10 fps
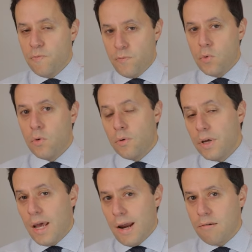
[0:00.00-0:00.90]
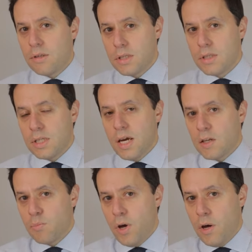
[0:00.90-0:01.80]
for inheritance
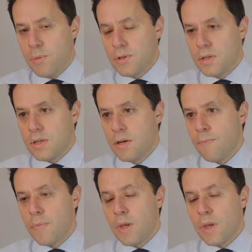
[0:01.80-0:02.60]
tax purposes,